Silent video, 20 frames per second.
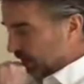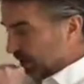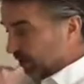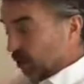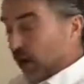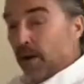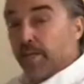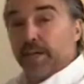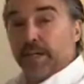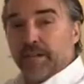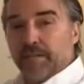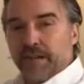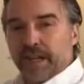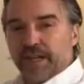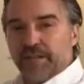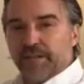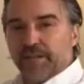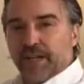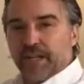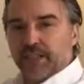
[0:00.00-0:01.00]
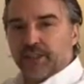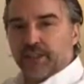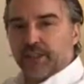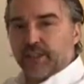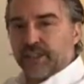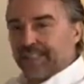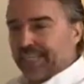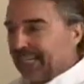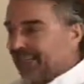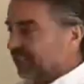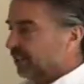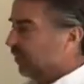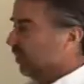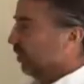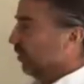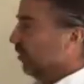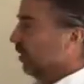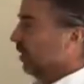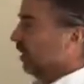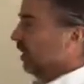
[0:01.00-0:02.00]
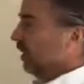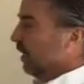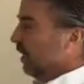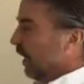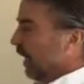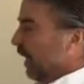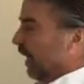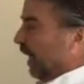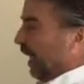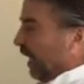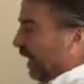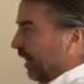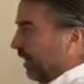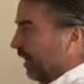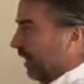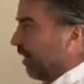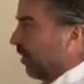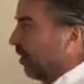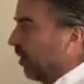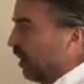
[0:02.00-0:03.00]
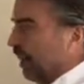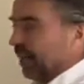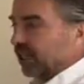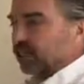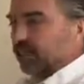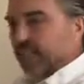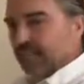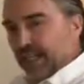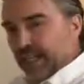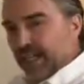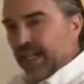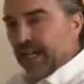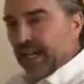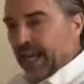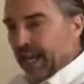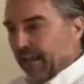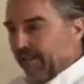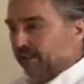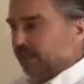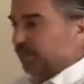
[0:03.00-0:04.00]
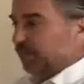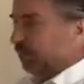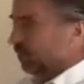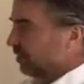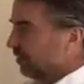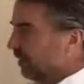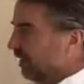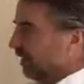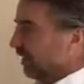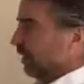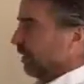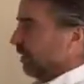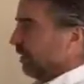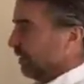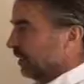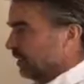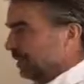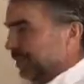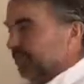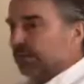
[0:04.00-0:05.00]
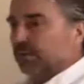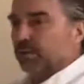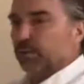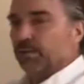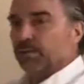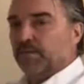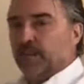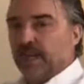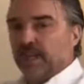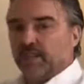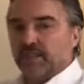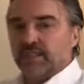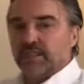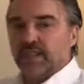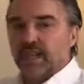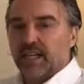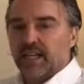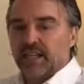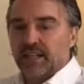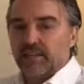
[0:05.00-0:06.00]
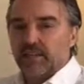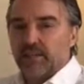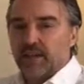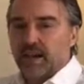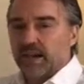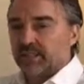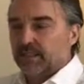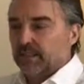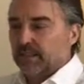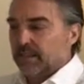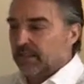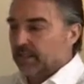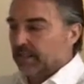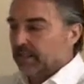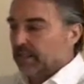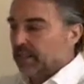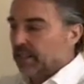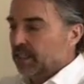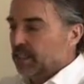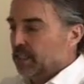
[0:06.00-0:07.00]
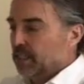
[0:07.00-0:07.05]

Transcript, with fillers: carpeting manufacturer, Desso, uh, and they are actually then have built-in deep loop value cycling processes.